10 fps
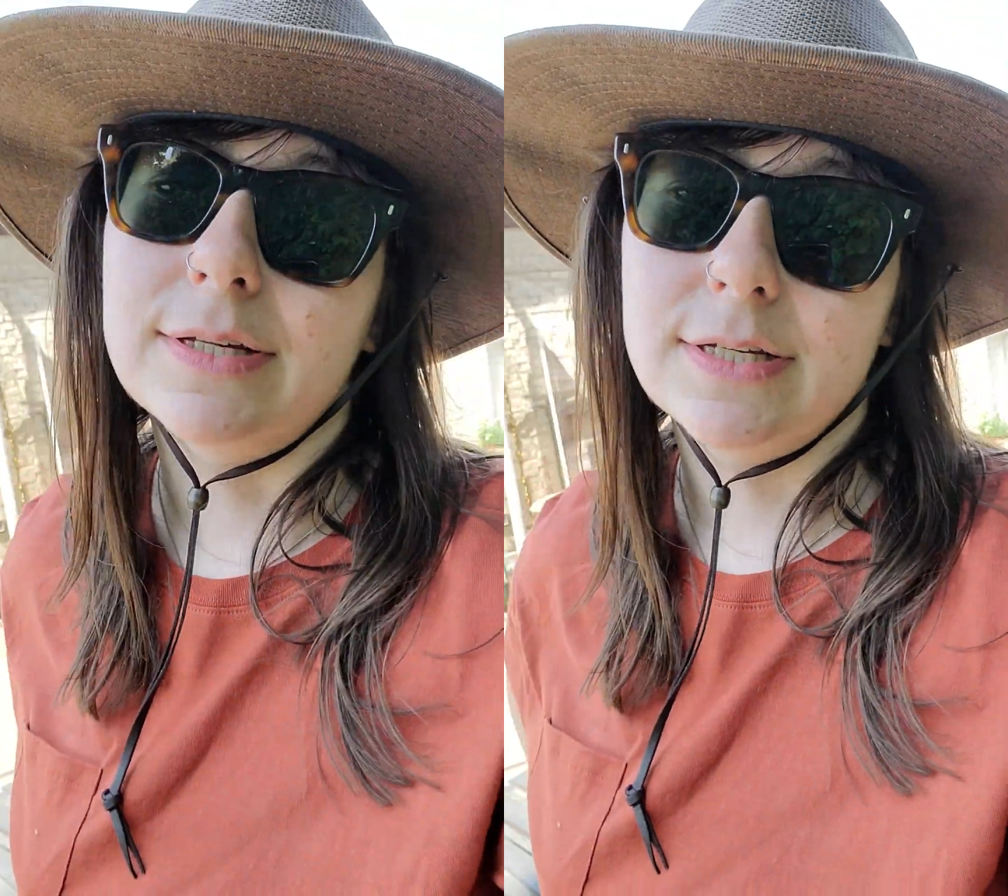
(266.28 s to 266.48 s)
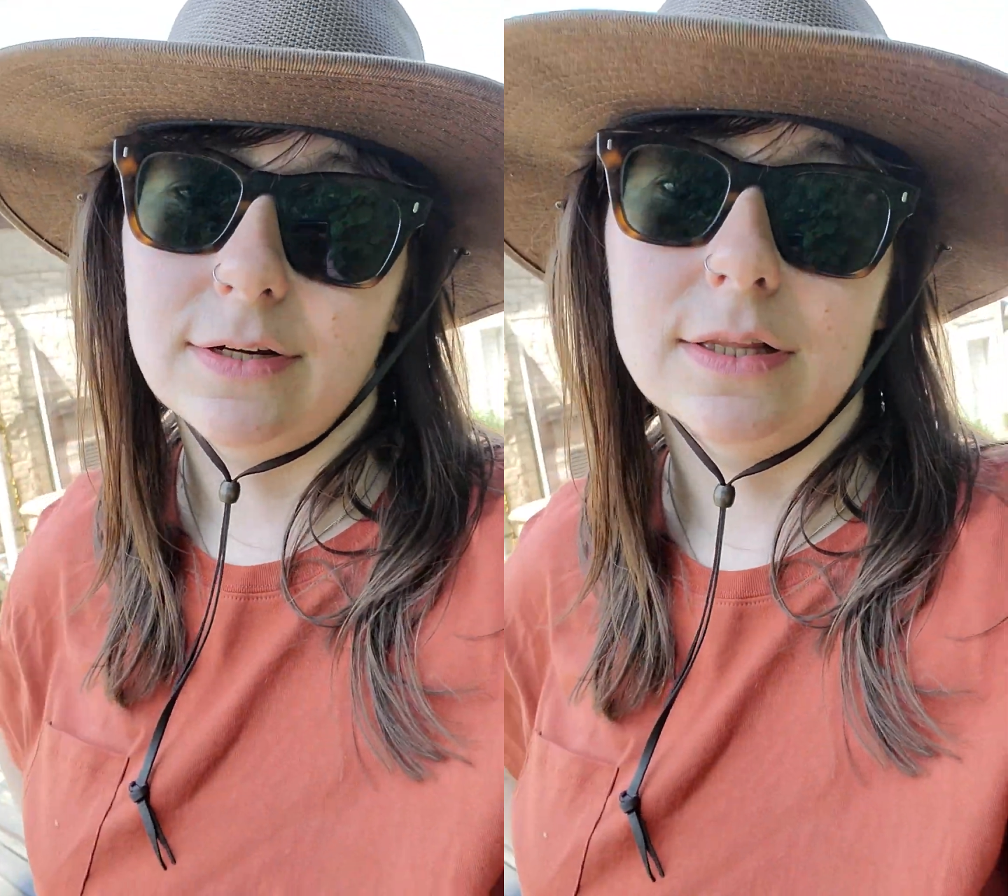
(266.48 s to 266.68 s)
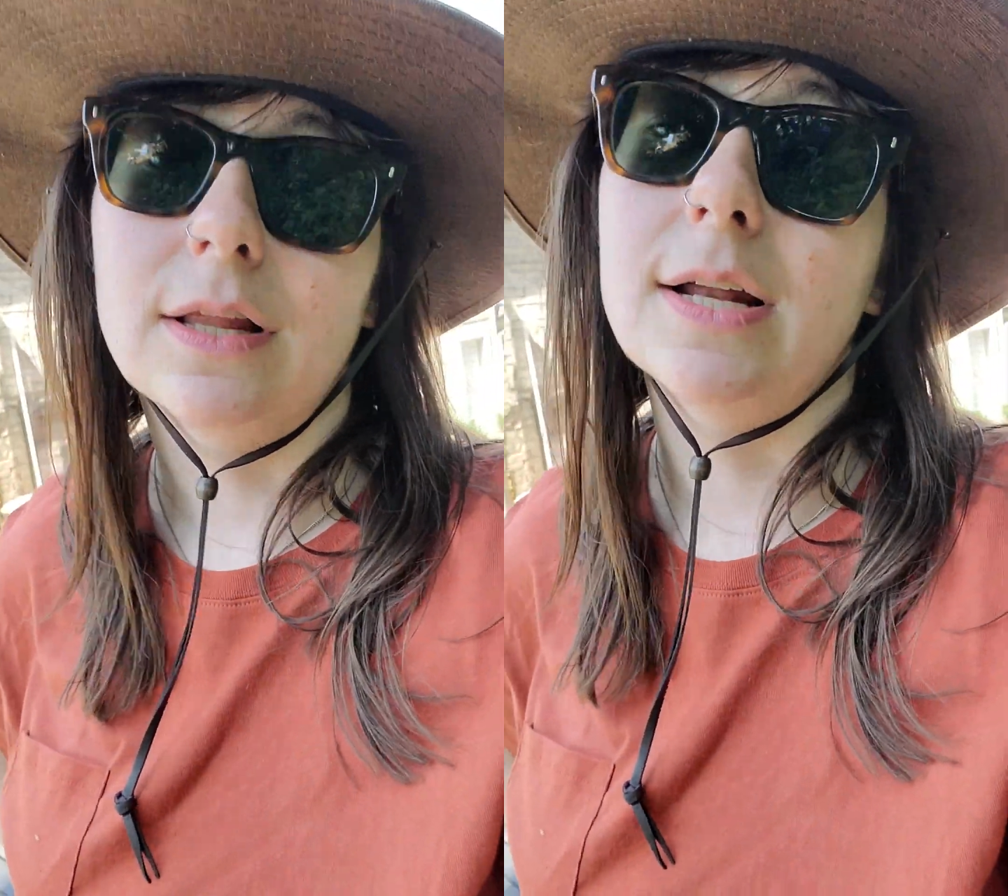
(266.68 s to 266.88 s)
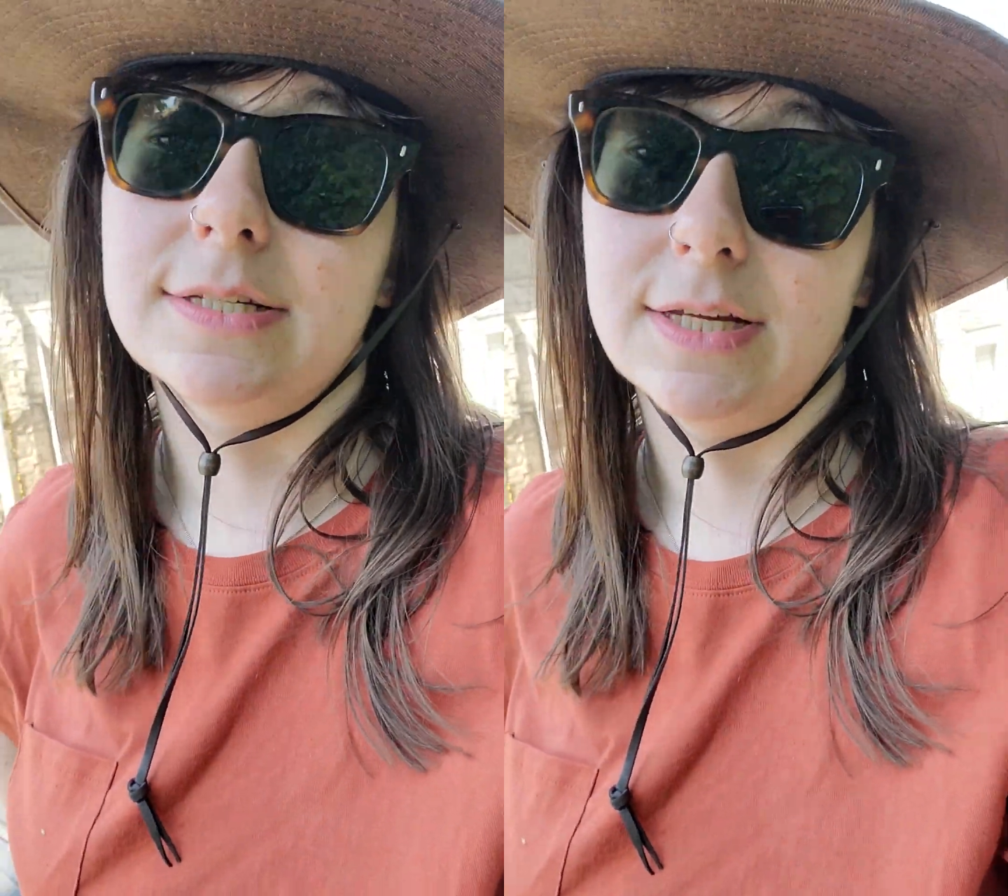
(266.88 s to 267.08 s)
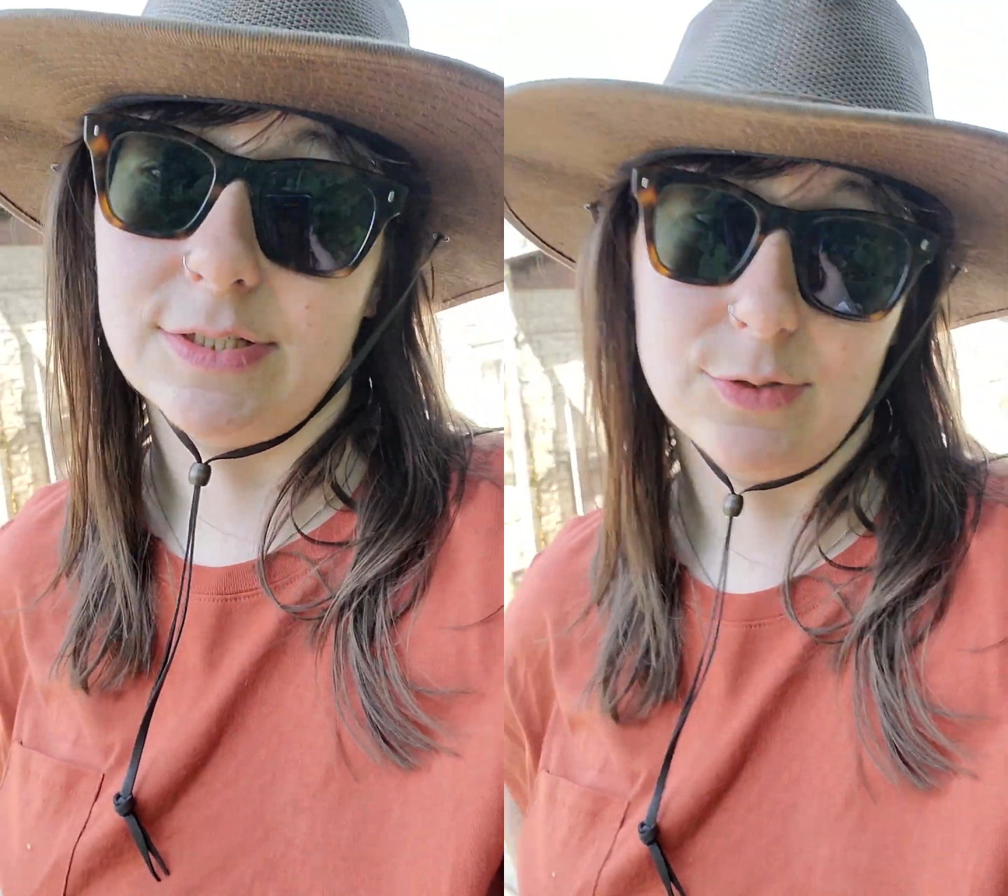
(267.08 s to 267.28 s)
buy cigarettes. In a lot of
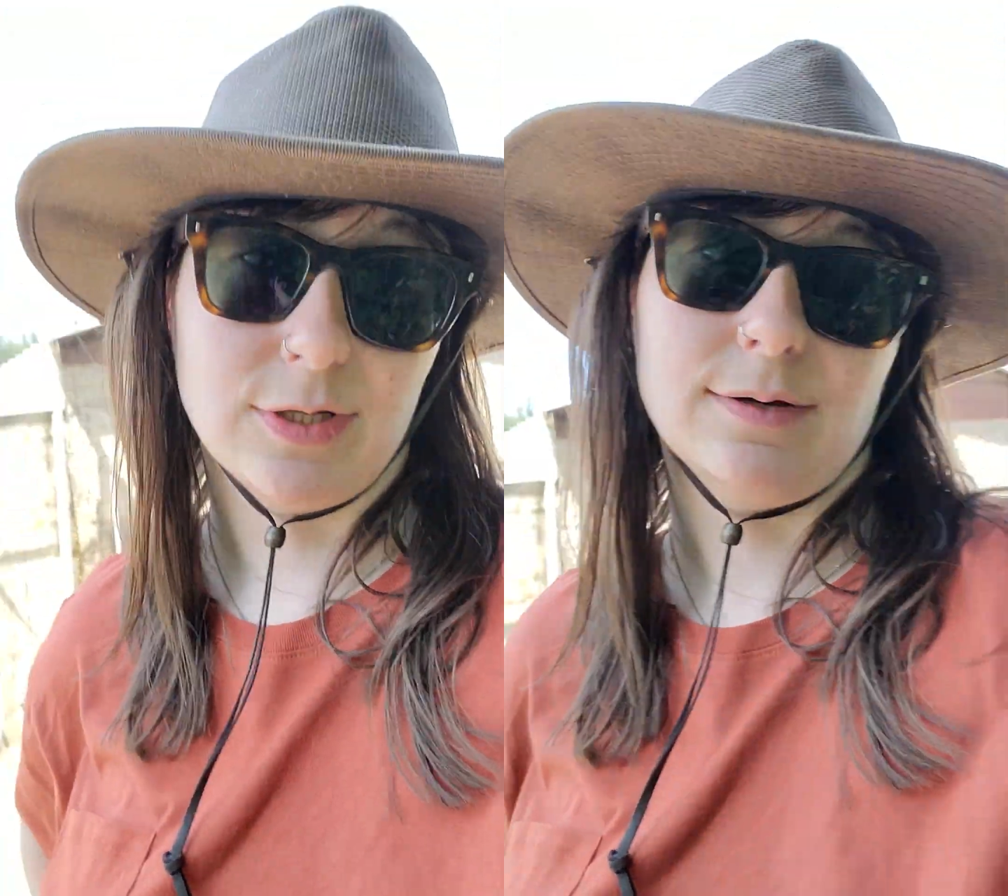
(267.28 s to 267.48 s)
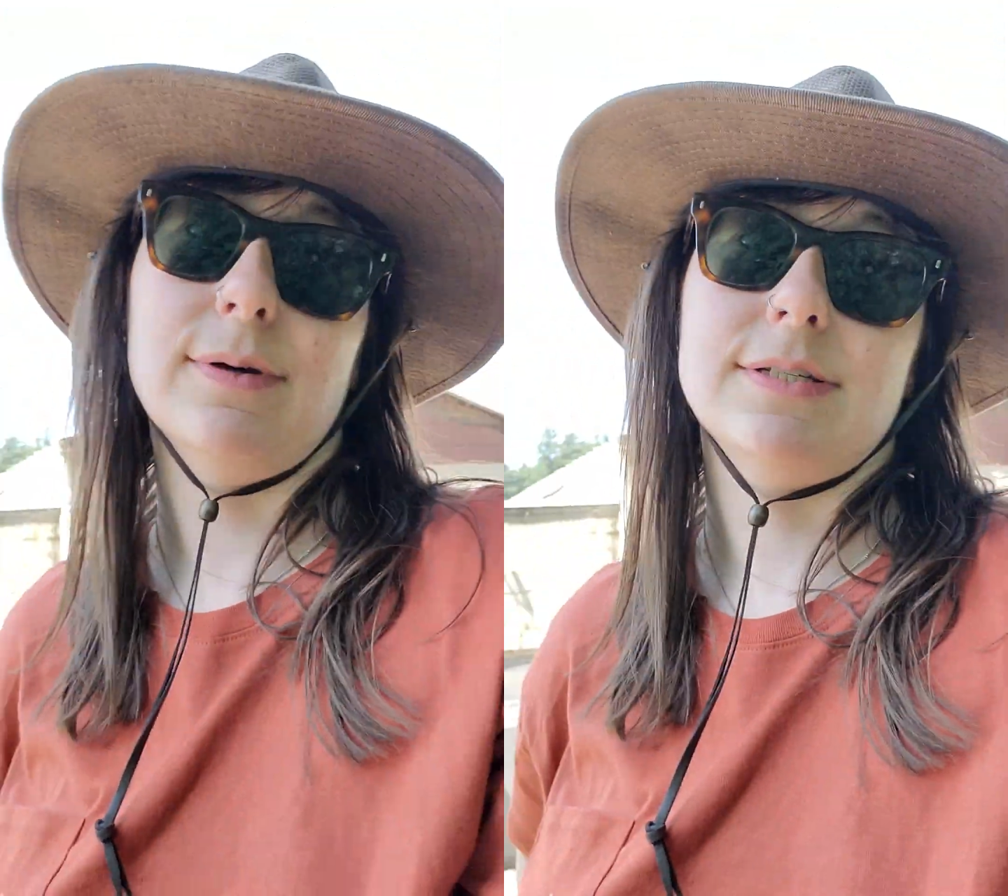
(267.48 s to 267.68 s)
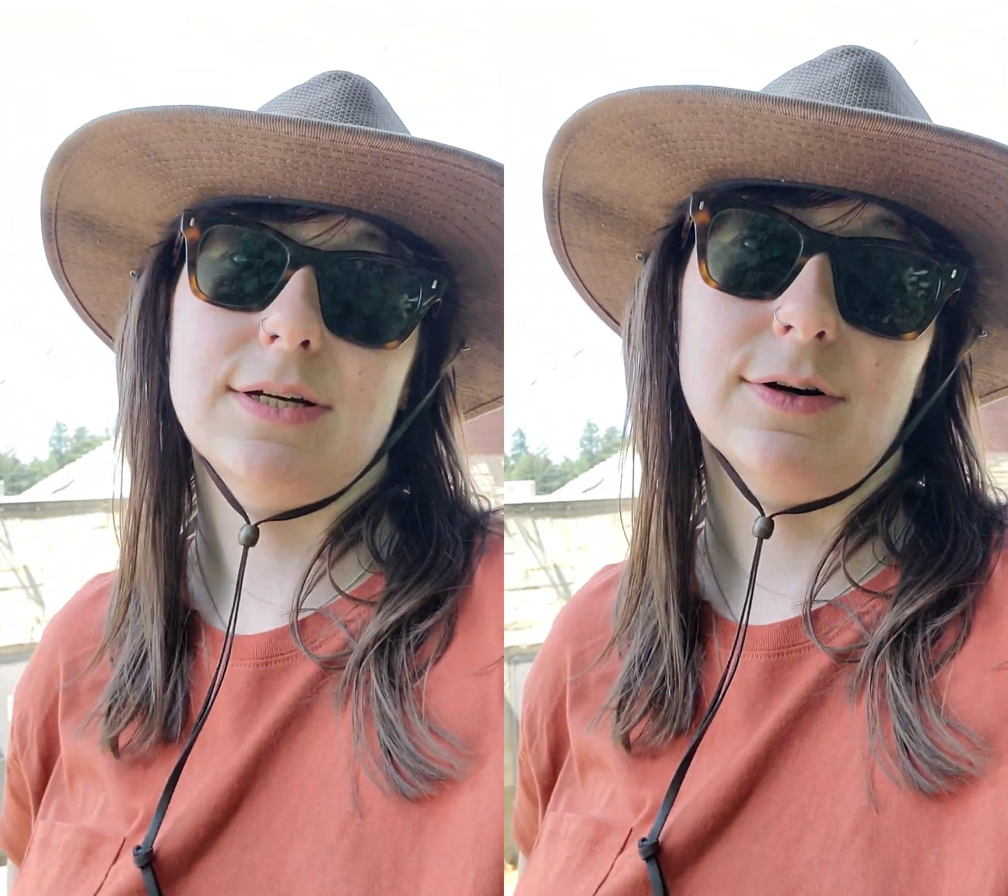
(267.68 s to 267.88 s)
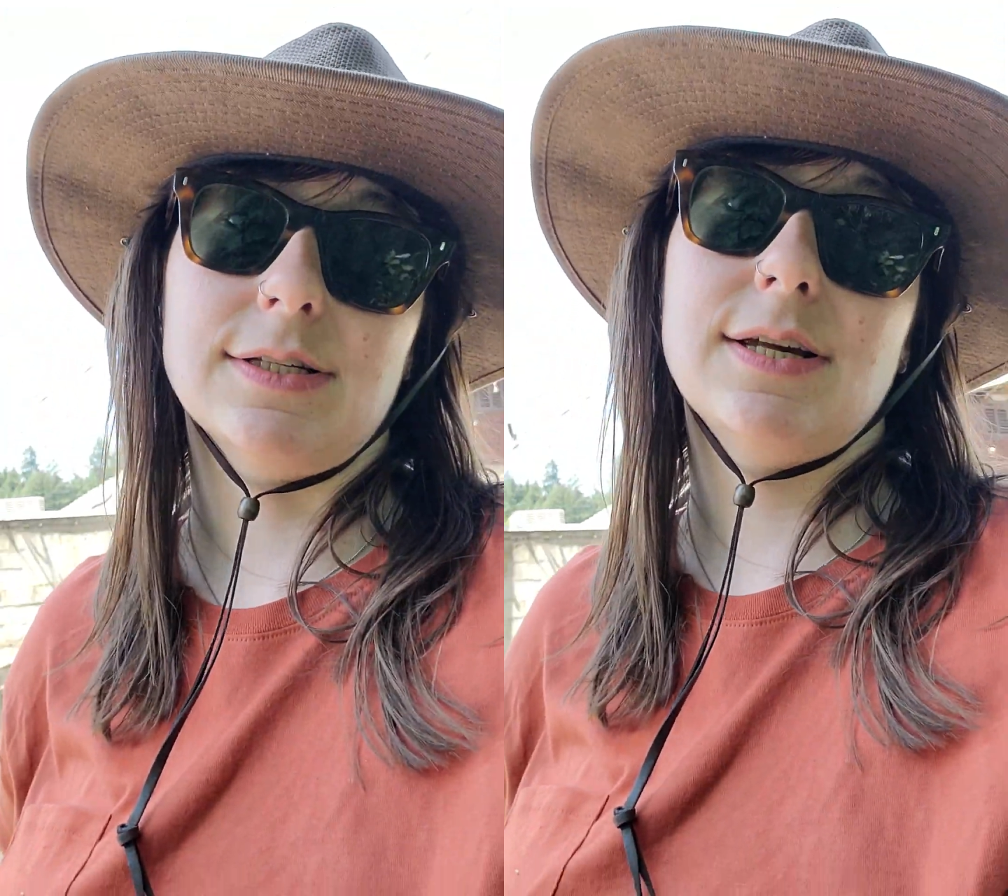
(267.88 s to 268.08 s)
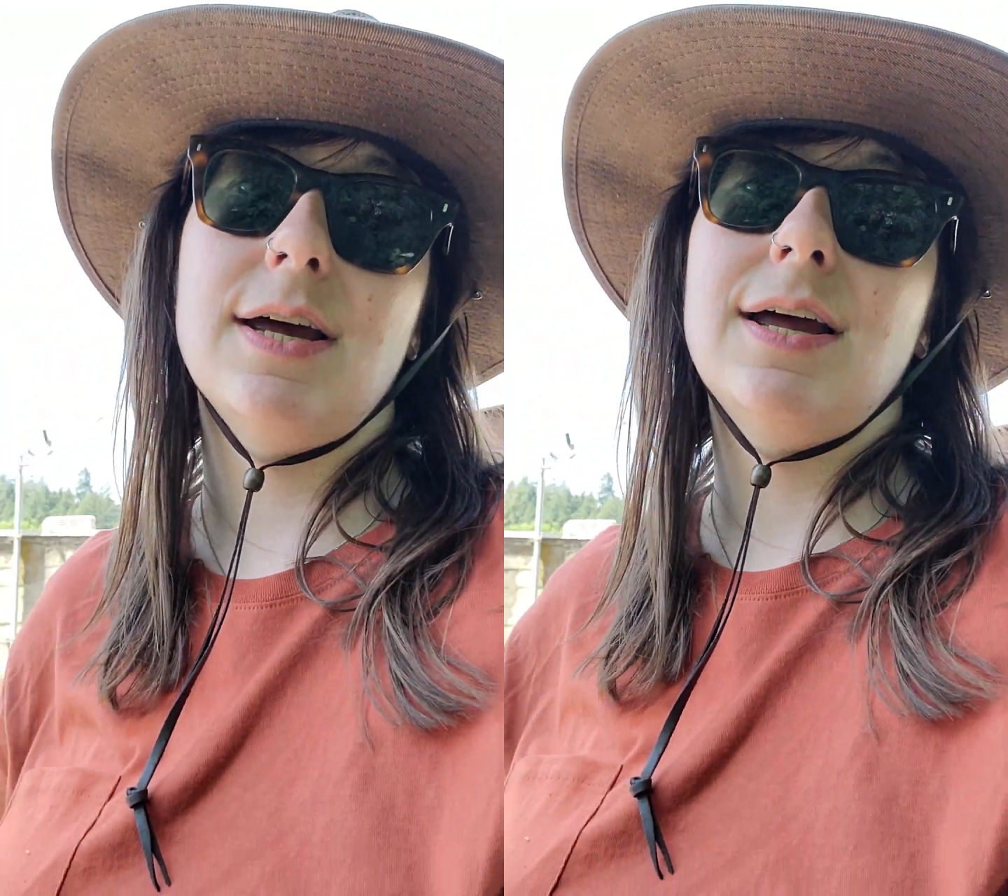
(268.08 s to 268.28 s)
states, you can't buy
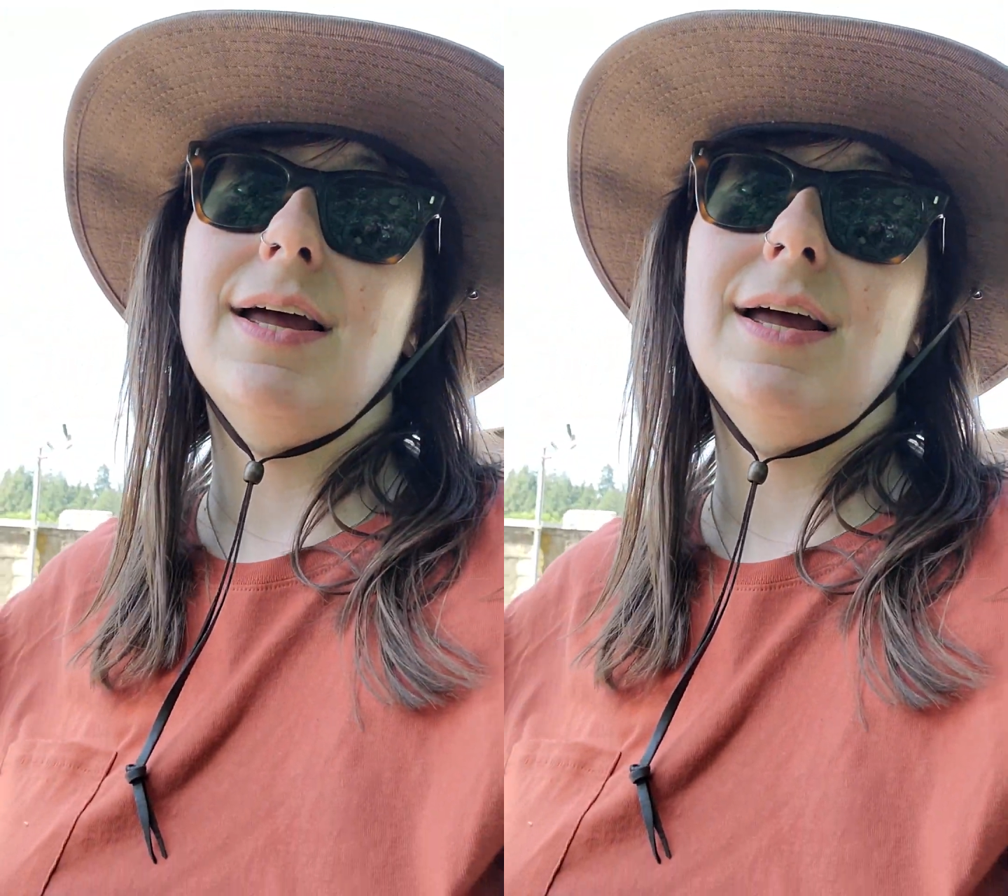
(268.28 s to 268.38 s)
cigarettes